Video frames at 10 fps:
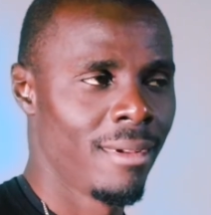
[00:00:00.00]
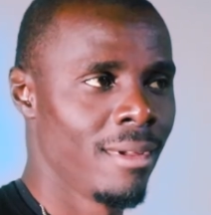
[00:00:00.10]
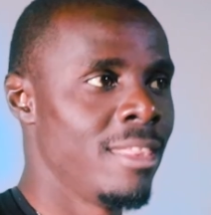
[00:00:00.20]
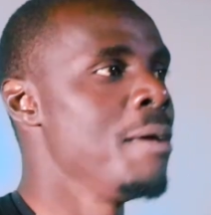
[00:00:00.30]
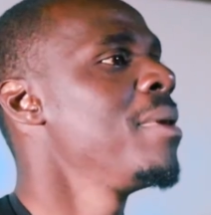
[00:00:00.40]

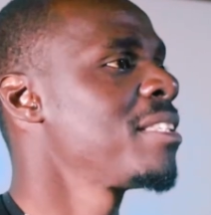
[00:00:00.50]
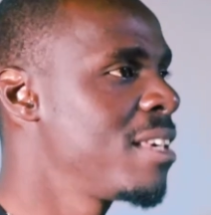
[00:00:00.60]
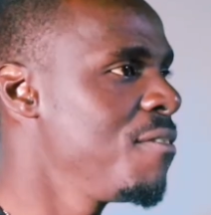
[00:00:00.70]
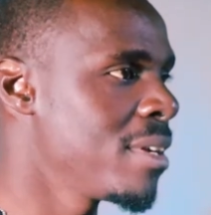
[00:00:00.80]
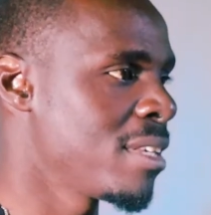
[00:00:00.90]
They must
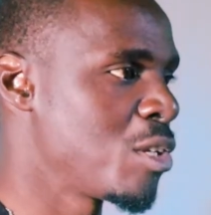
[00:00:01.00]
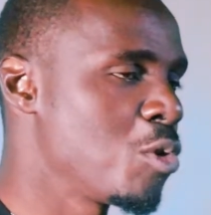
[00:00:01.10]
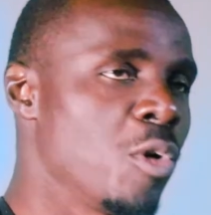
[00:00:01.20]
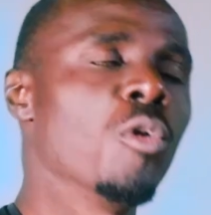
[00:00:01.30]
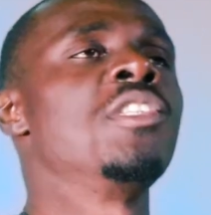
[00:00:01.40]
give us a
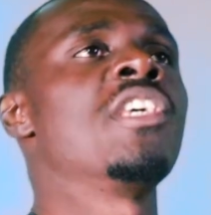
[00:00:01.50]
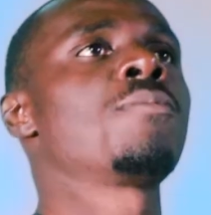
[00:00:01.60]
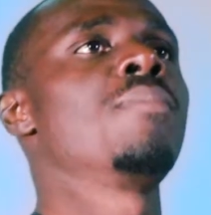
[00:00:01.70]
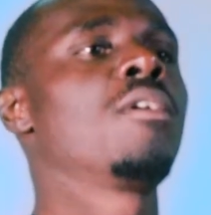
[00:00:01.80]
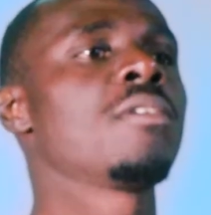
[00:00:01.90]
story. Oh,
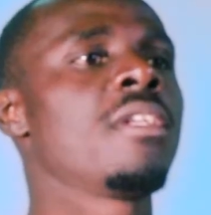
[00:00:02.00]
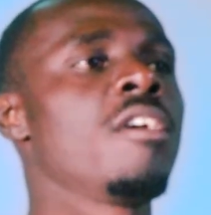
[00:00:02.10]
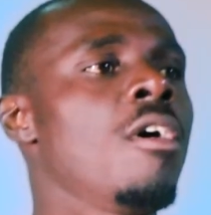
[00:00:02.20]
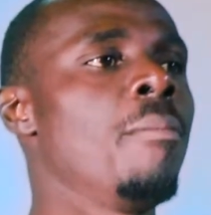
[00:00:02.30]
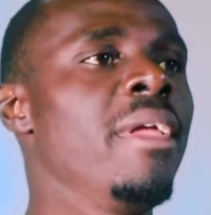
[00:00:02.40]
just because now
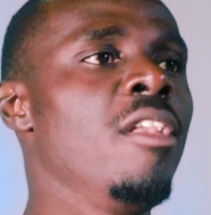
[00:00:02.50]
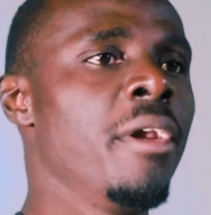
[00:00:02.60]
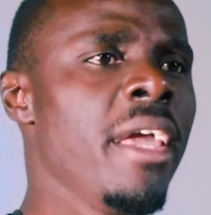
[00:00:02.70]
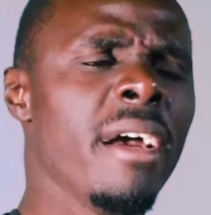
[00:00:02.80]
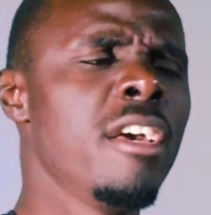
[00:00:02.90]
you're a
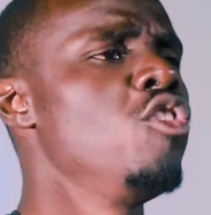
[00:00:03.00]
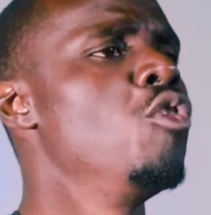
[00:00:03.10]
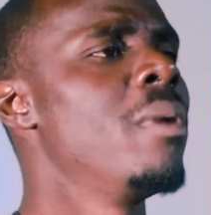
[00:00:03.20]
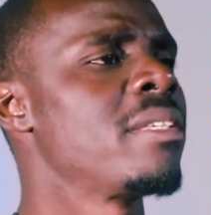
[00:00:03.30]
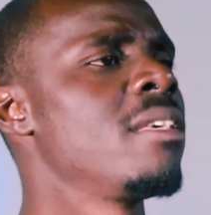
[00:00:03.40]
millionaire, you
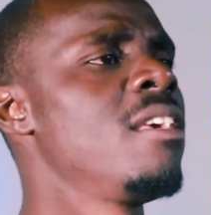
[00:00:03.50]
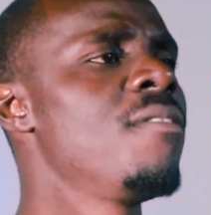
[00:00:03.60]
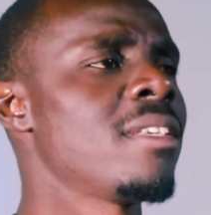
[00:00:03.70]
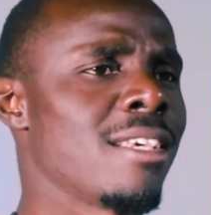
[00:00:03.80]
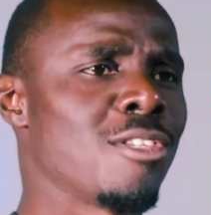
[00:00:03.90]
must give
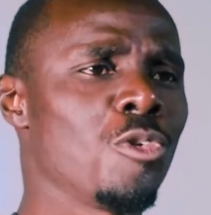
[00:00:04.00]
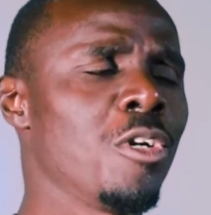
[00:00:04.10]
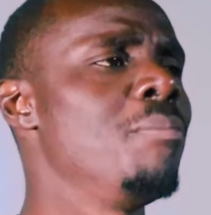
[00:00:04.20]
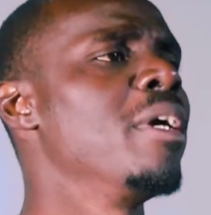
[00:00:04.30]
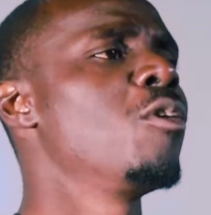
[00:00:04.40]
us a
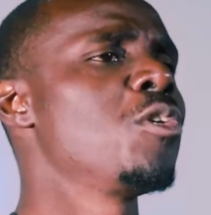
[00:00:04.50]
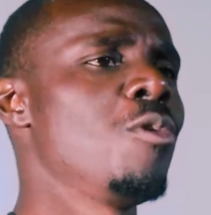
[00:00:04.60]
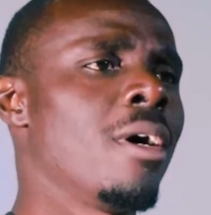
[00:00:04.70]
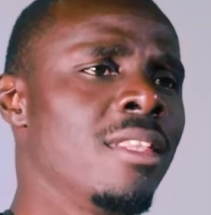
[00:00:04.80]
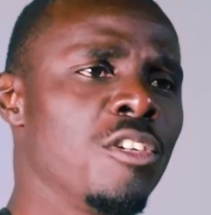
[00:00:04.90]
story because
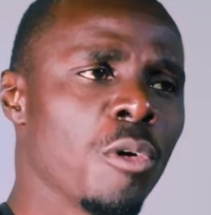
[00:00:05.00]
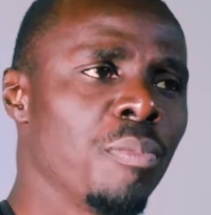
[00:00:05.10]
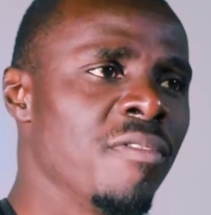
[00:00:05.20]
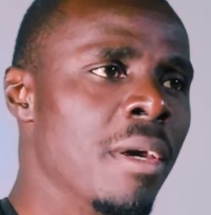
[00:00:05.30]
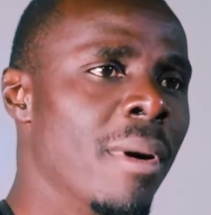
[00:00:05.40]
you are at the top
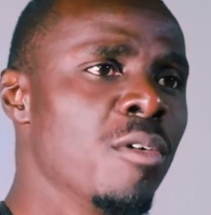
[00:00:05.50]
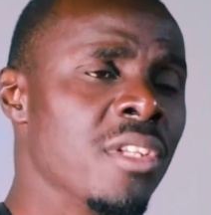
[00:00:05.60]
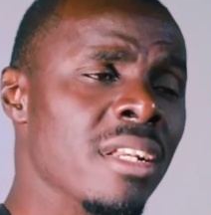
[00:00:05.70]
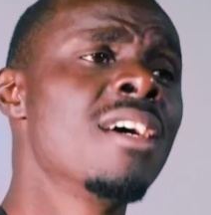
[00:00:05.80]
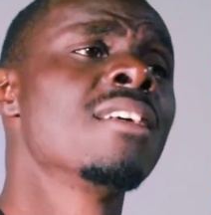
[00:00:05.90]
of the
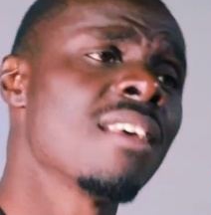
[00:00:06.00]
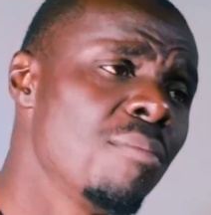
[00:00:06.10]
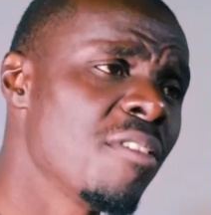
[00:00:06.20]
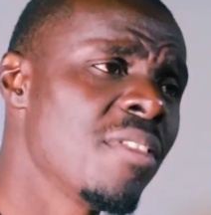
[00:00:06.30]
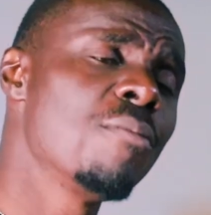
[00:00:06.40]
mountain. Some
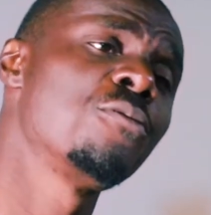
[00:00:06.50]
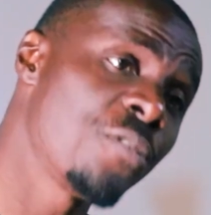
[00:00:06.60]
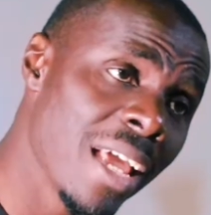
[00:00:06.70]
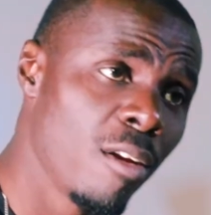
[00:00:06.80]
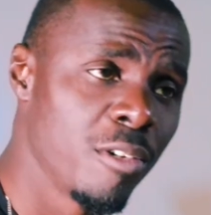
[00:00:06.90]
of them
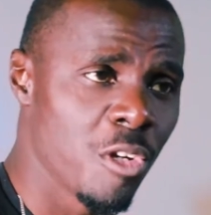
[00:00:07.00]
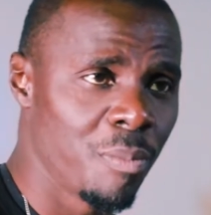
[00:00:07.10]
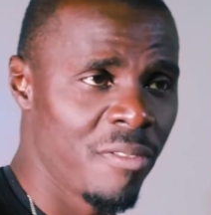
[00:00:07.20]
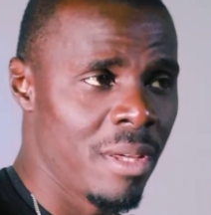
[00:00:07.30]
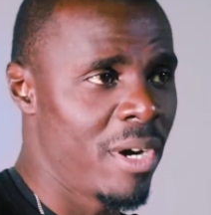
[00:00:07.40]
fell on top
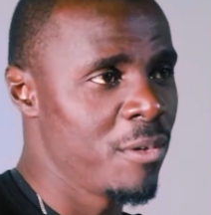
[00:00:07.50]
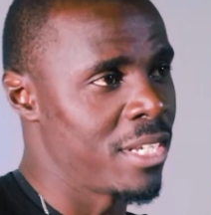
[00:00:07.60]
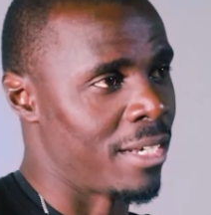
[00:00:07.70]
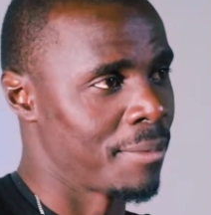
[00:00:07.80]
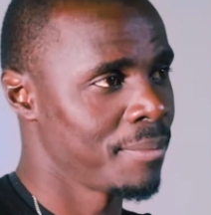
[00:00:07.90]
of the mountain.